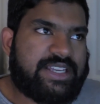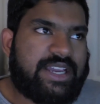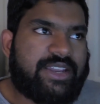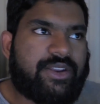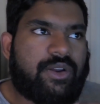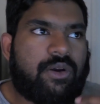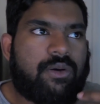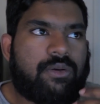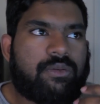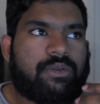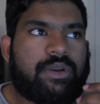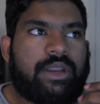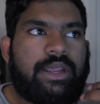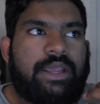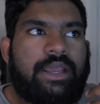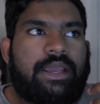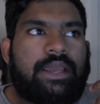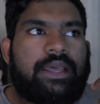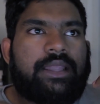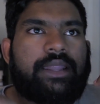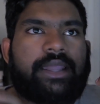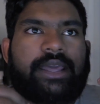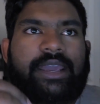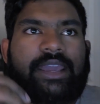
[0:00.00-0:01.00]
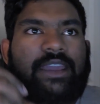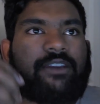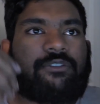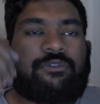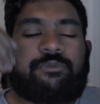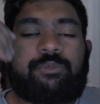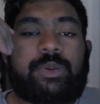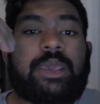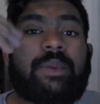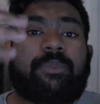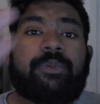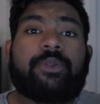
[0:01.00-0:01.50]
I don't, like,
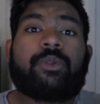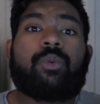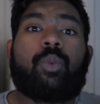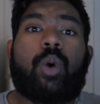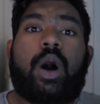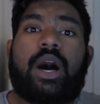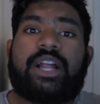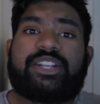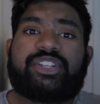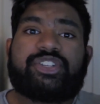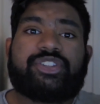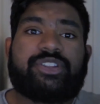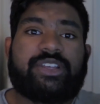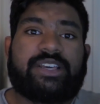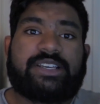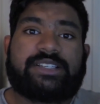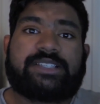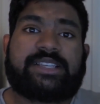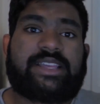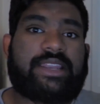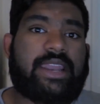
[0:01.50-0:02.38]
if people watch this,